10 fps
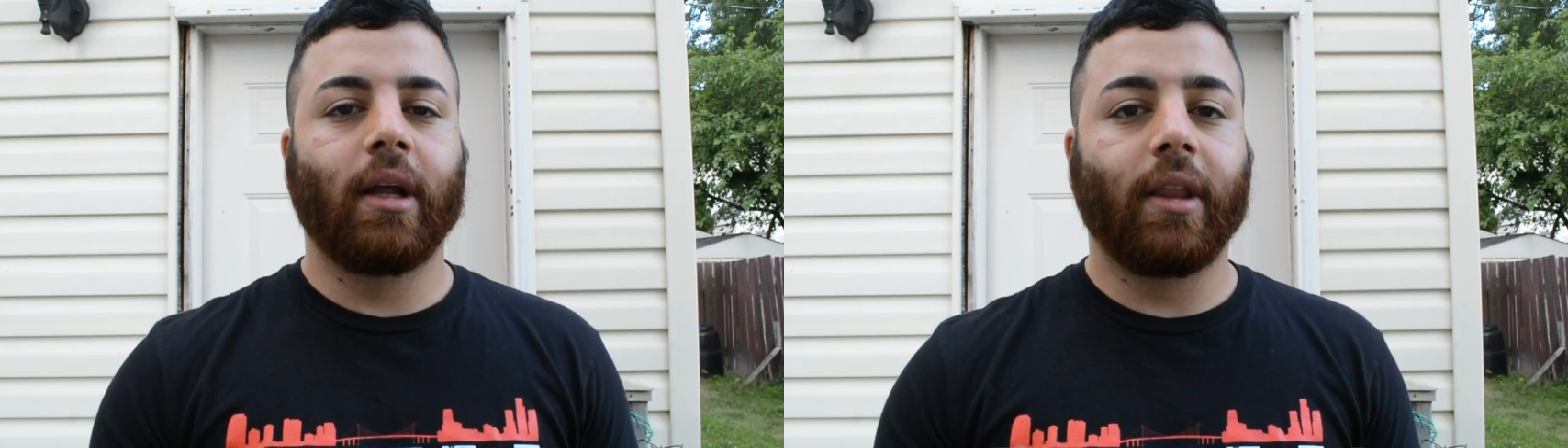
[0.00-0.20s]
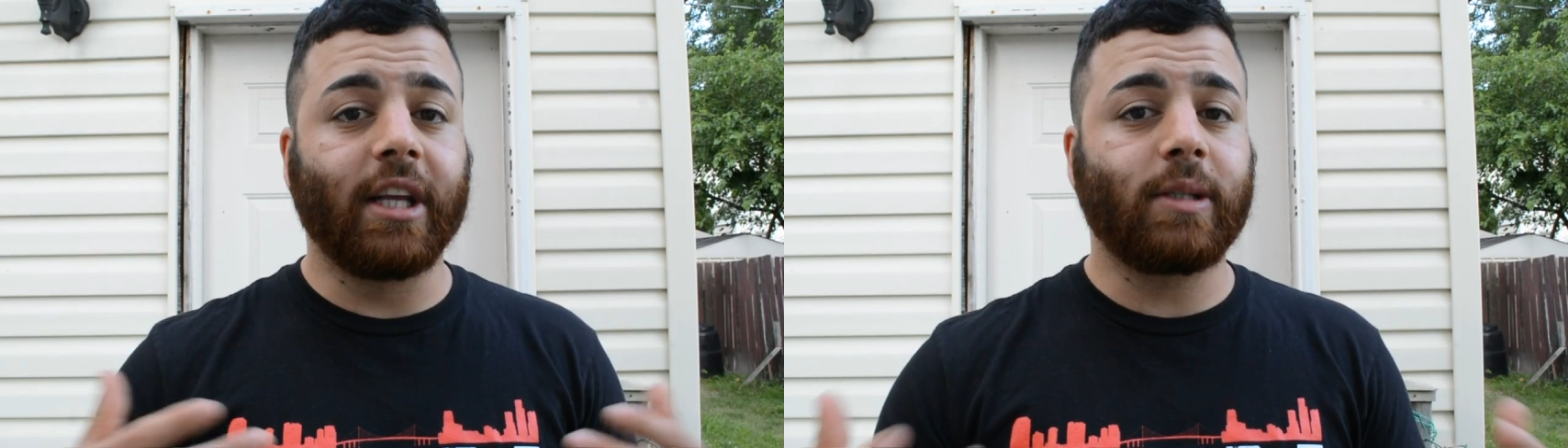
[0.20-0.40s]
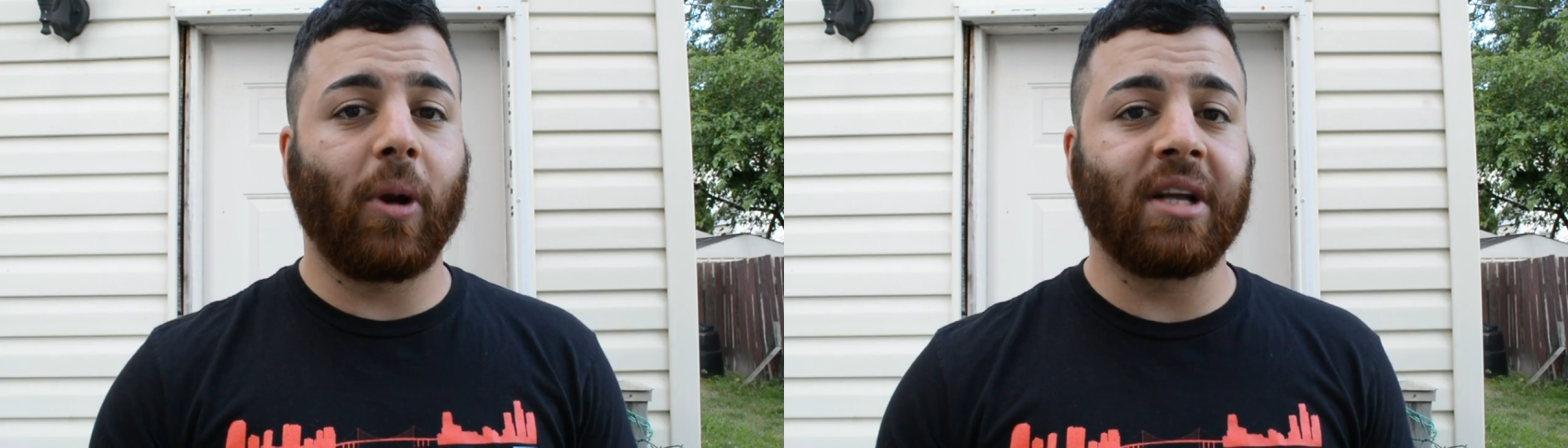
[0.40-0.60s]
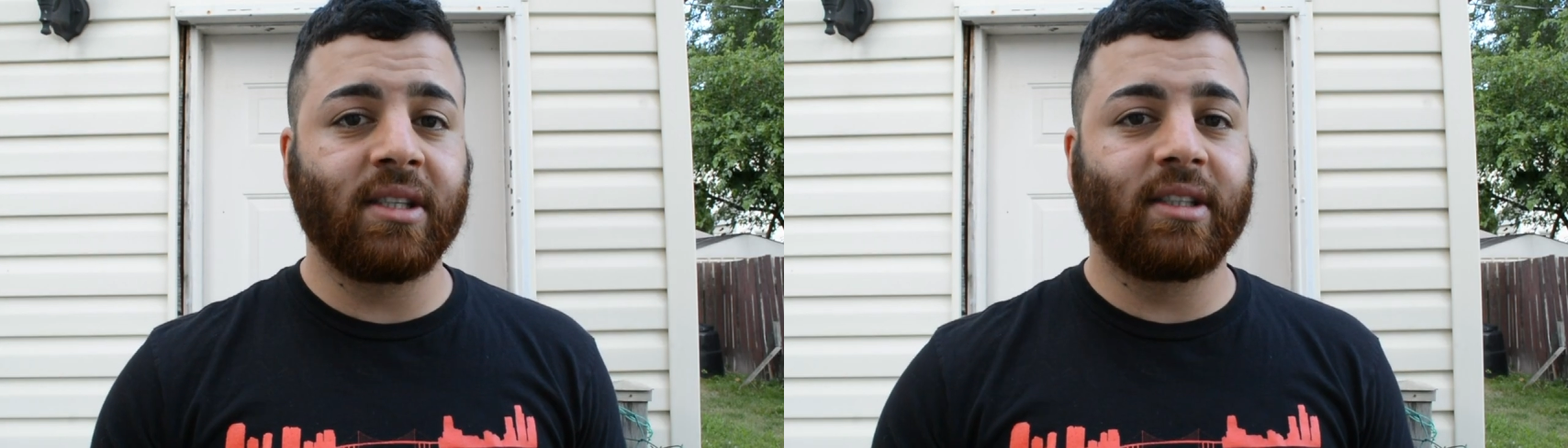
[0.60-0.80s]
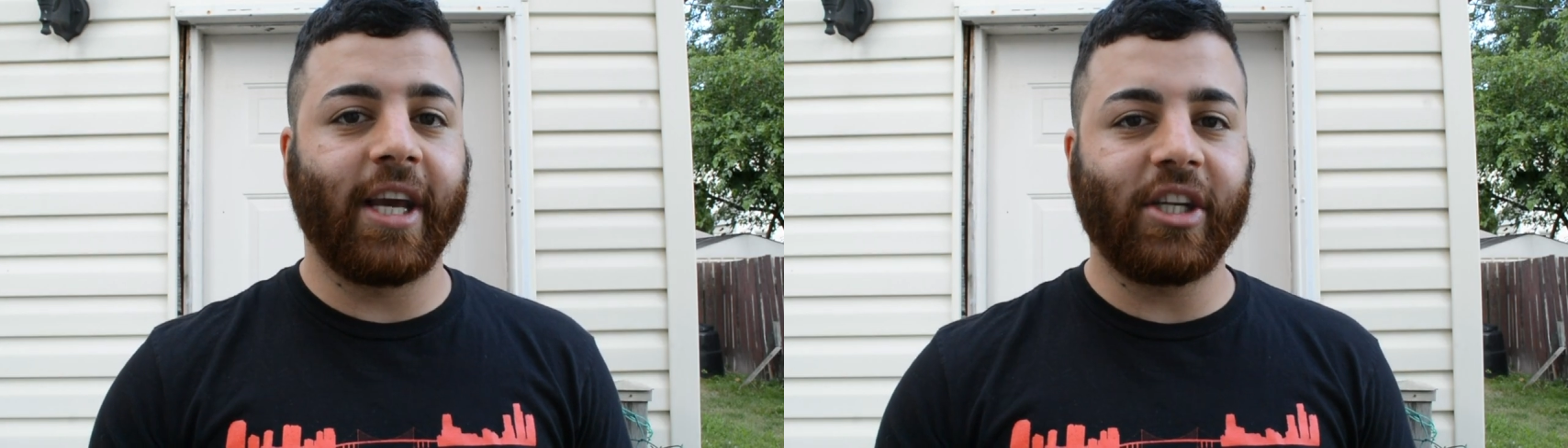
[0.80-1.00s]
this
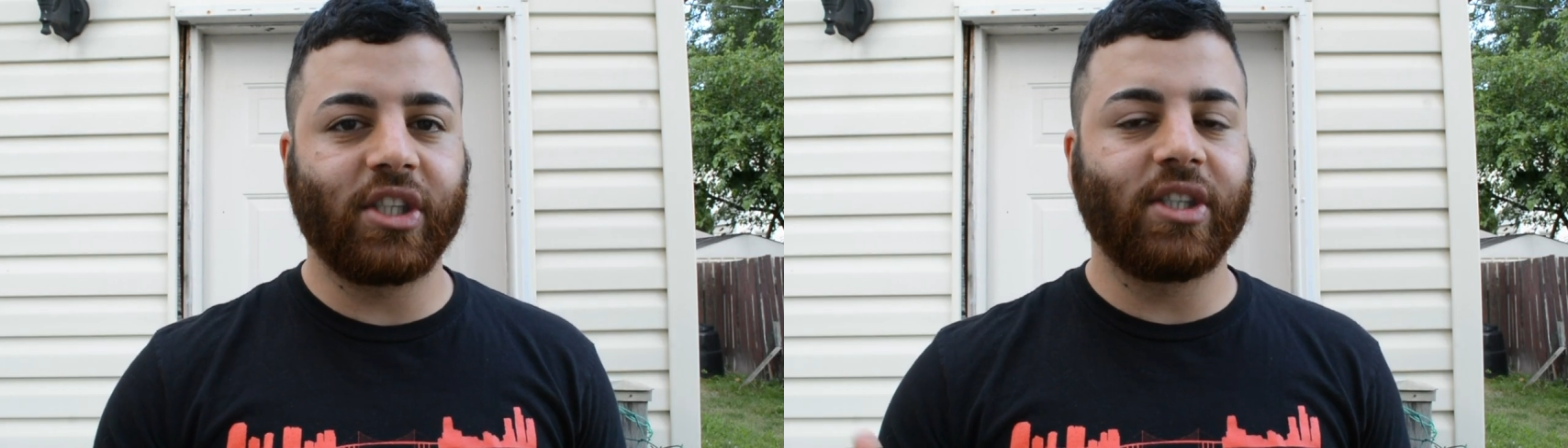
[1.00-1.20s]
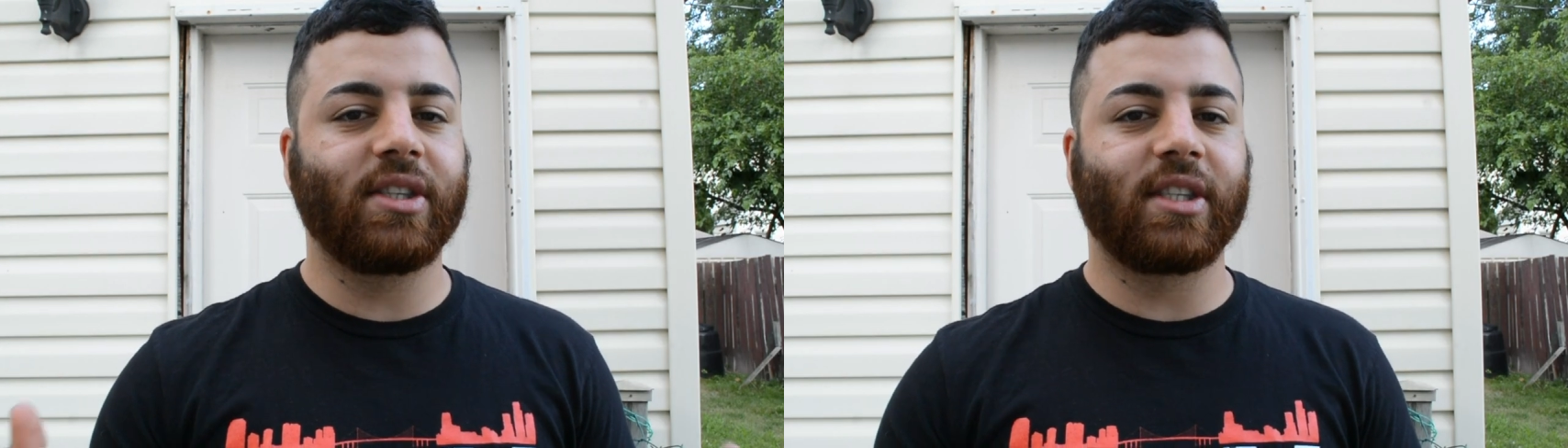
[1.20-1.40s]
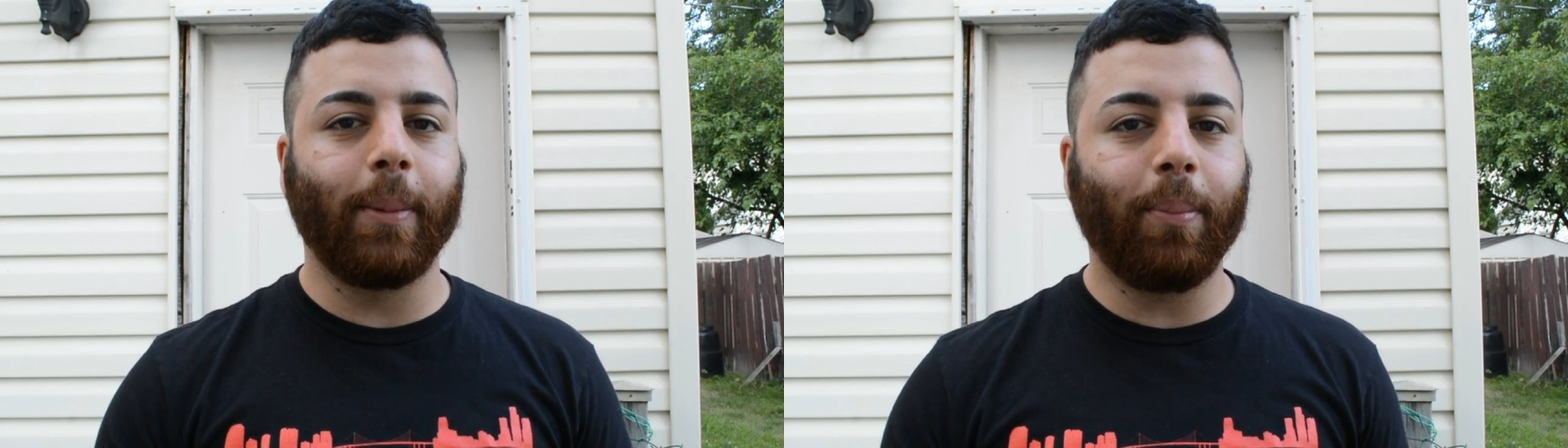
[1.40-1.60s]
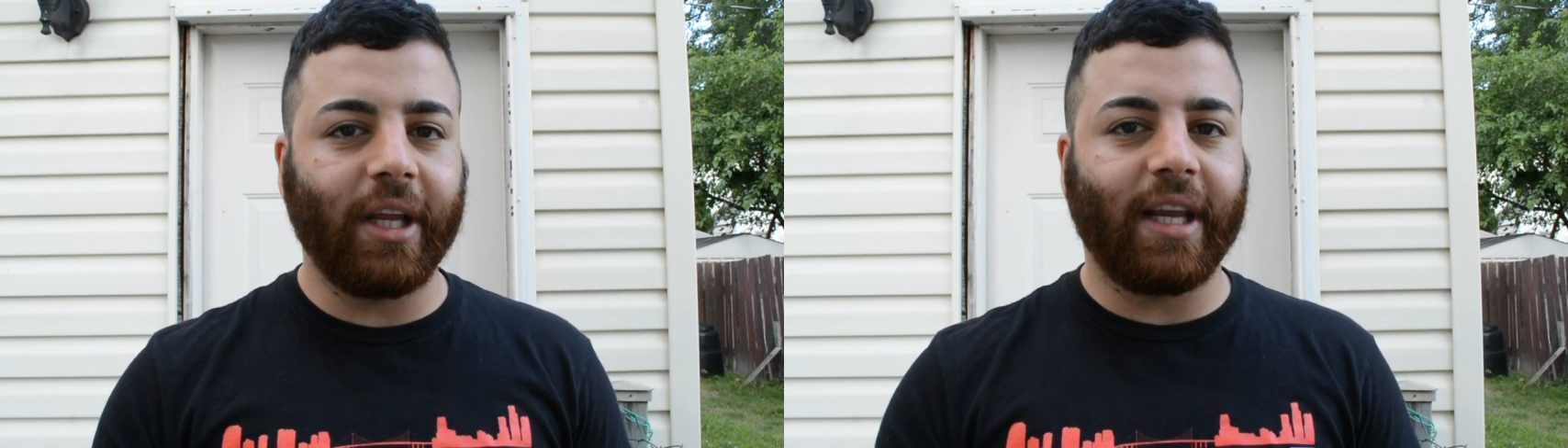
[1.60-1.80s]
presentation simply